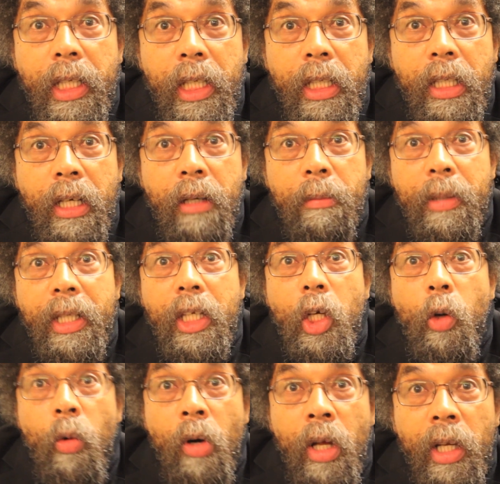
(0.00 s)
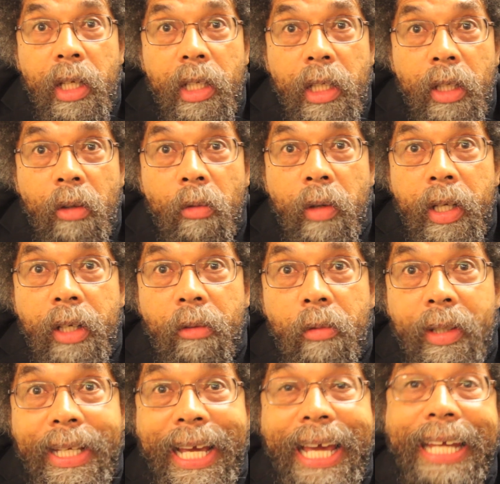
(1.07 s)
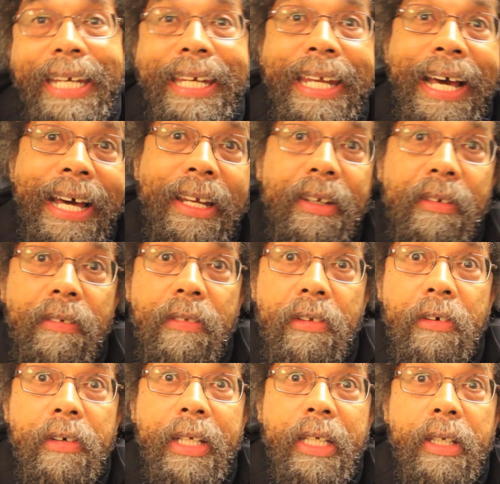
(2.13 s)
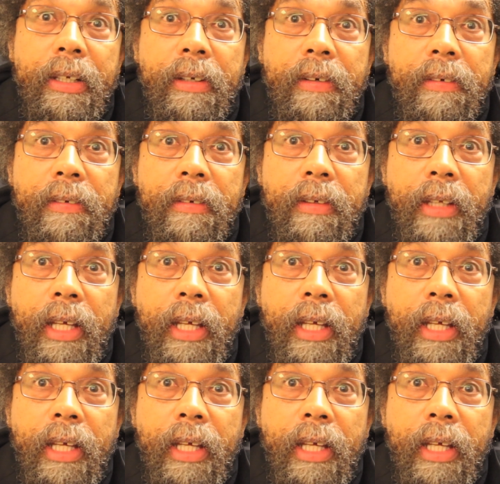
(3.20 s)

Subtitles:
and income inequality in a way that we had not in 30 years.